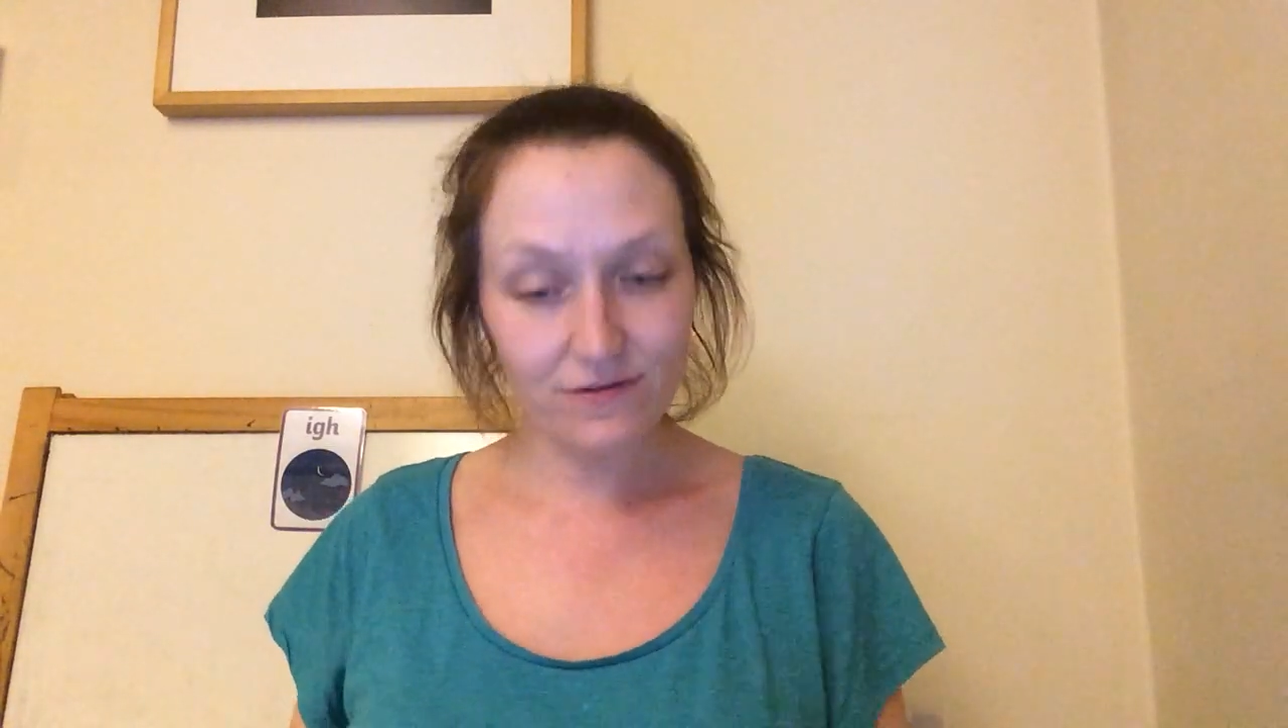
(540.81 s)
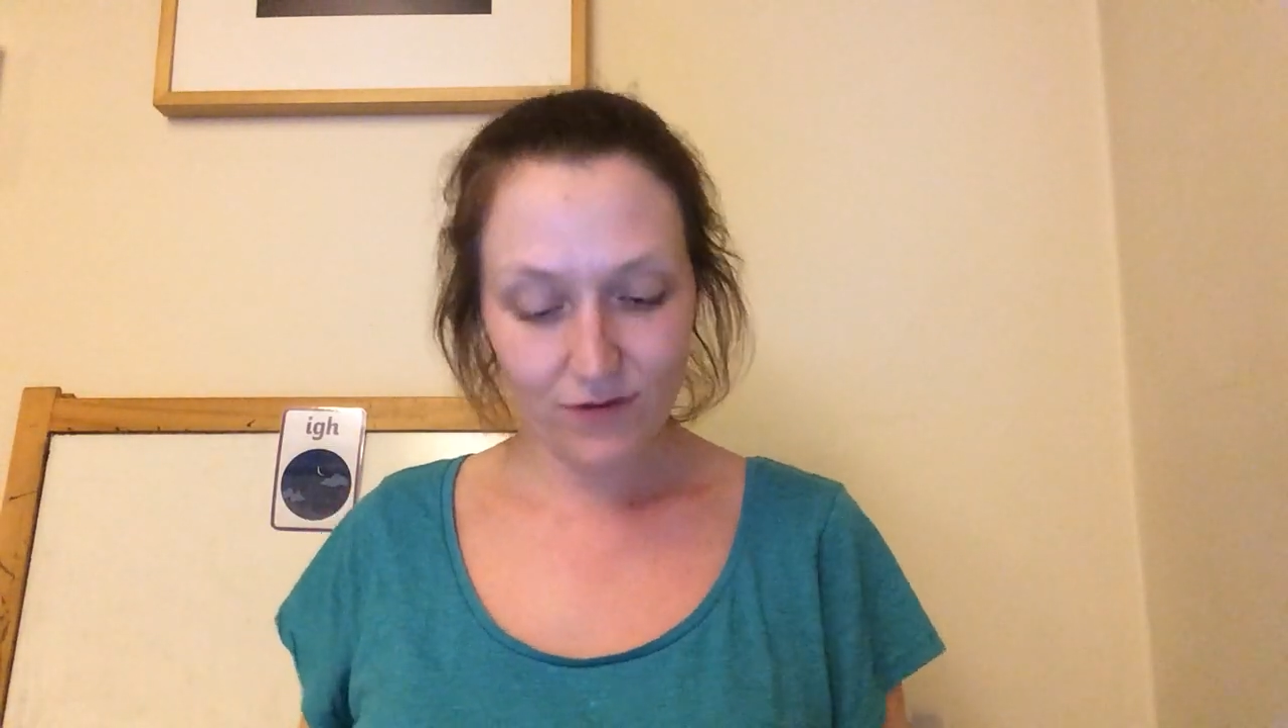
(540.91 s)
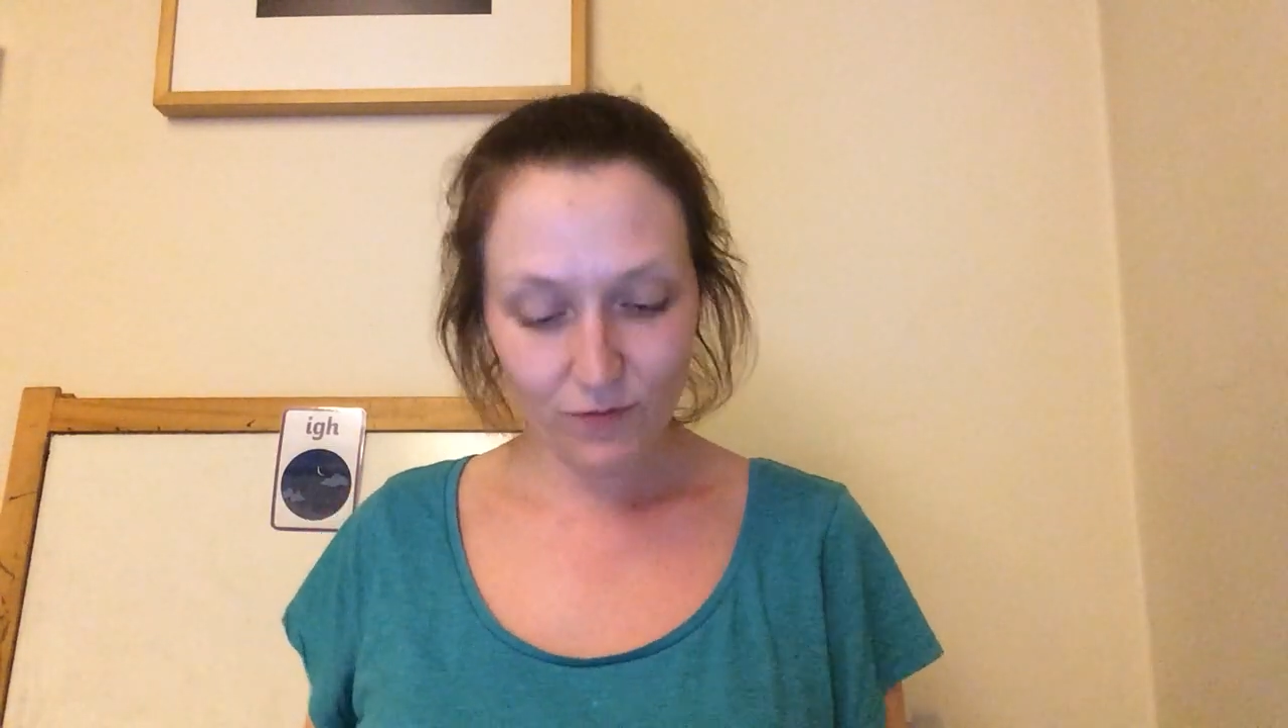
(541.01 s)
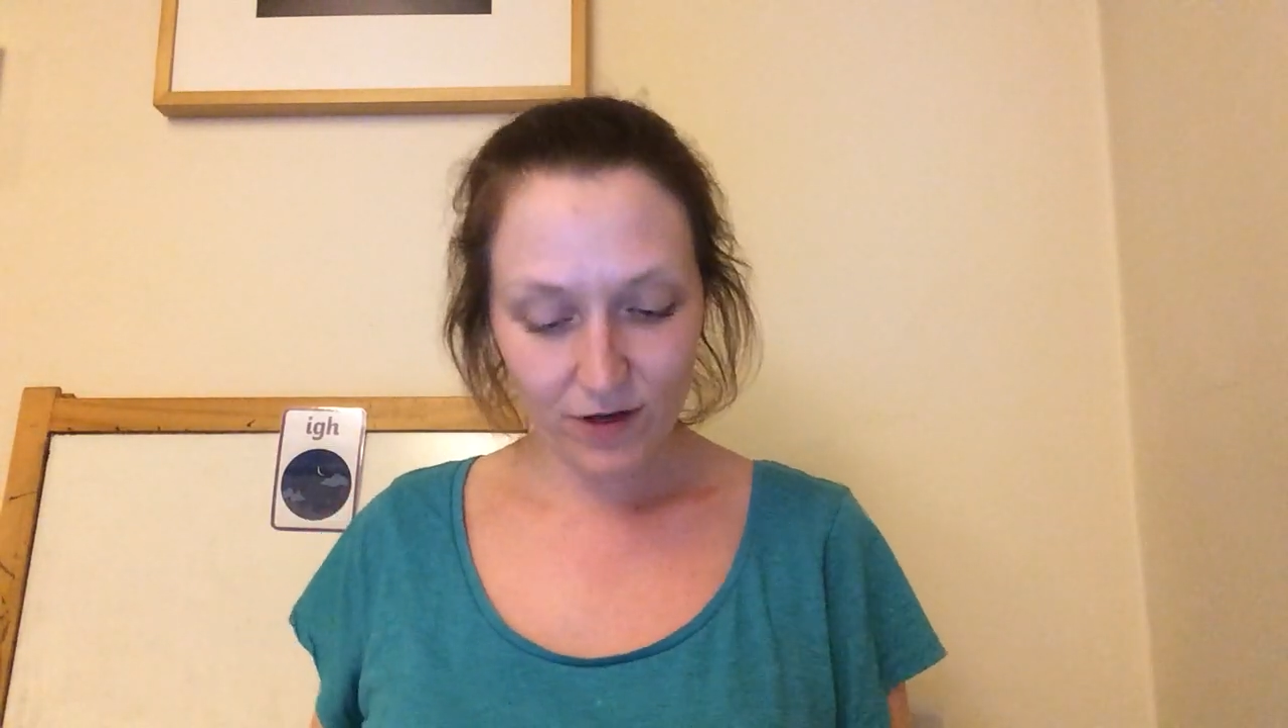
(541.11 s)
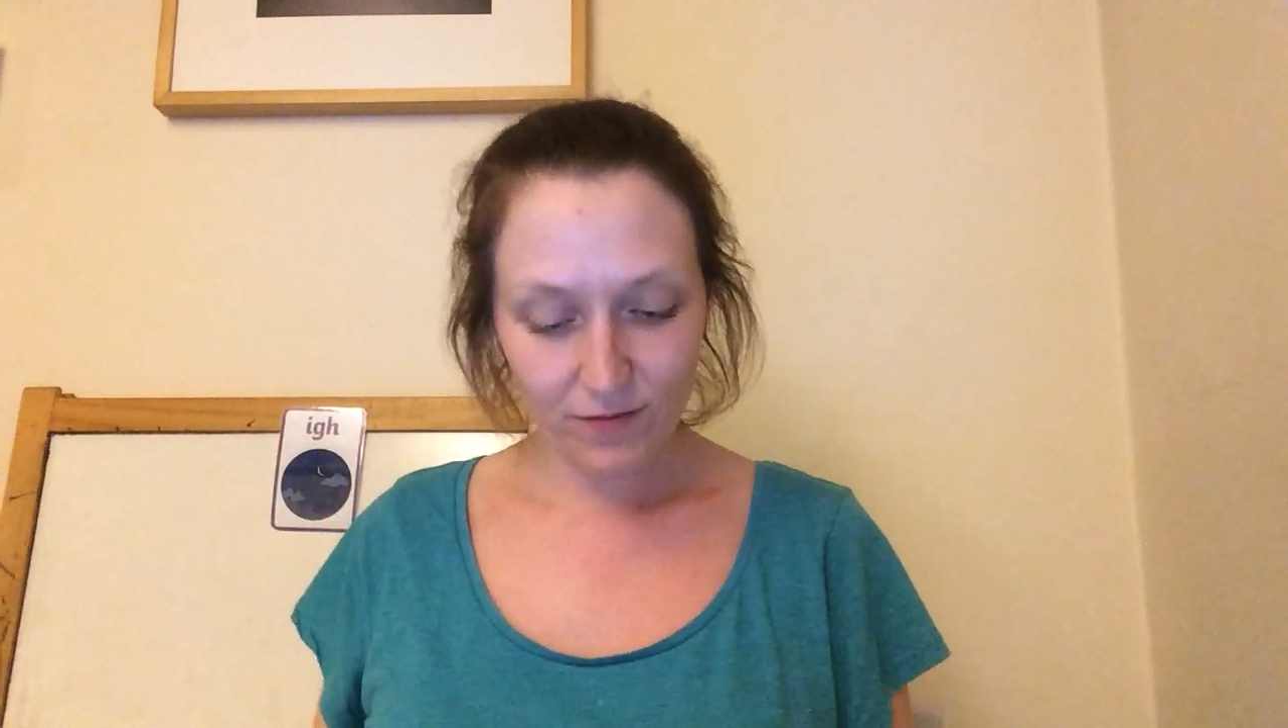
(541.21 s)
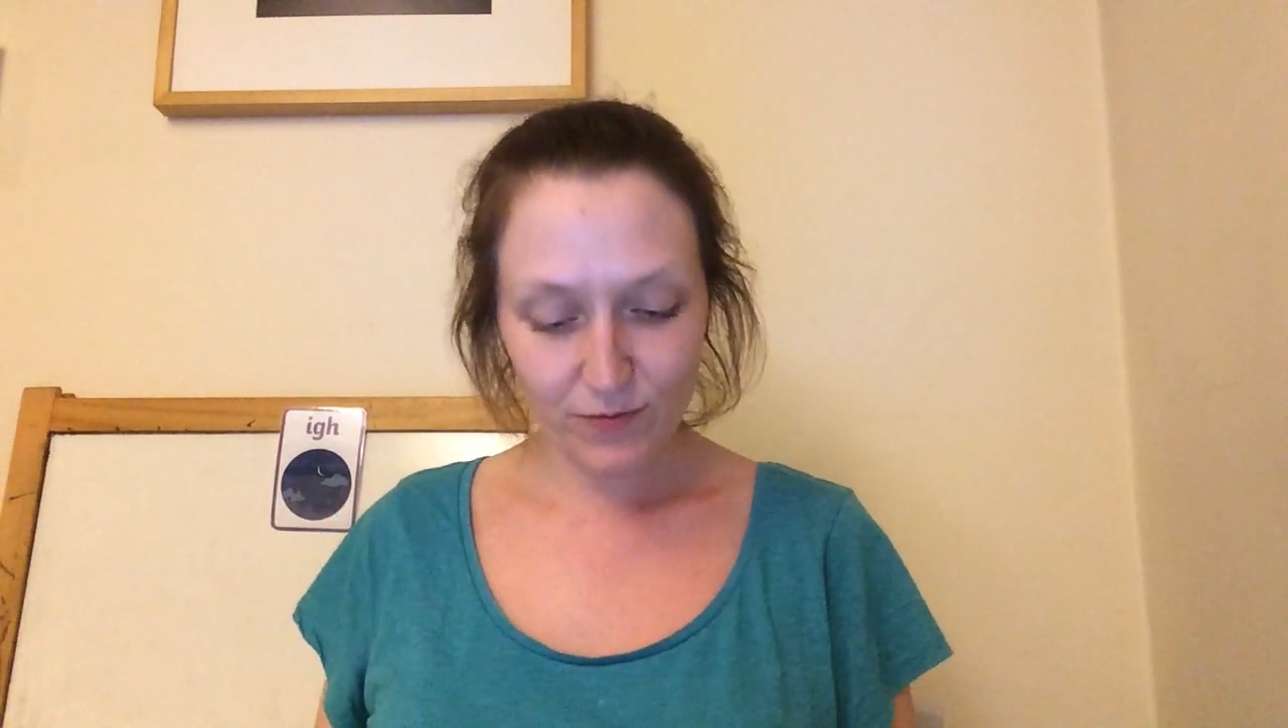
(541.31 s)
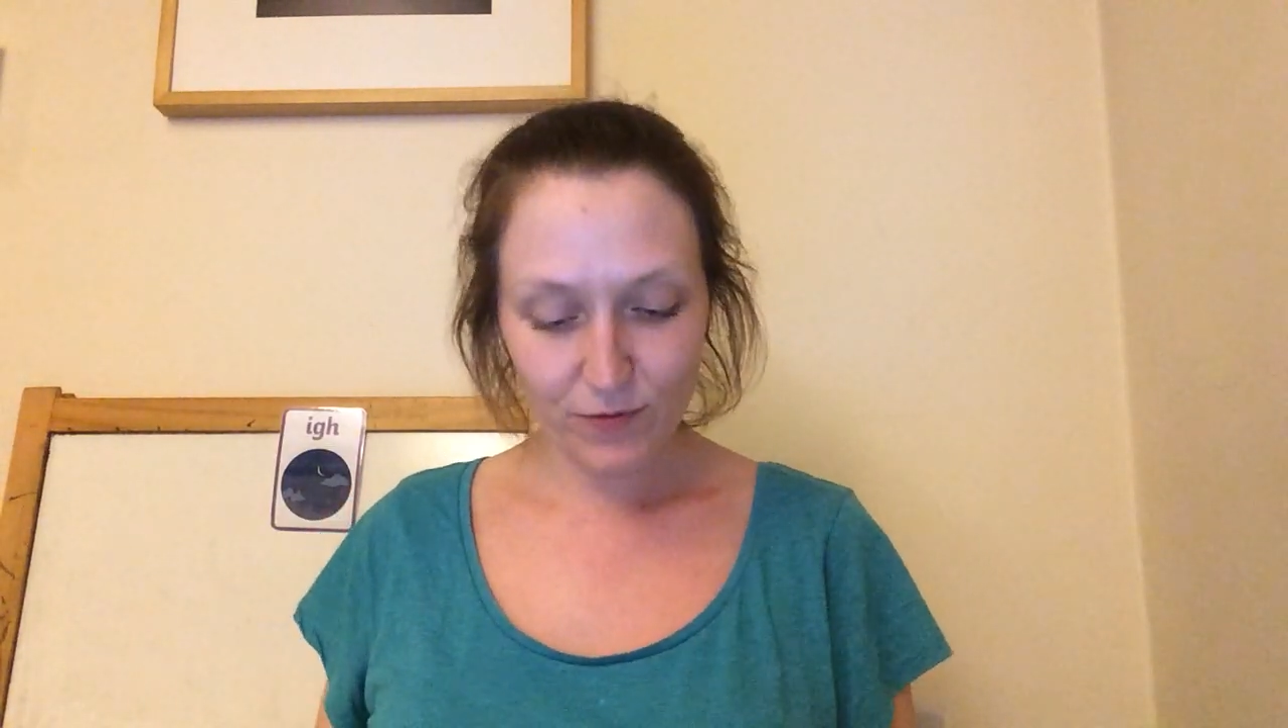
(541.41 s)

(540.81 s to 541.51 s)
of the worm's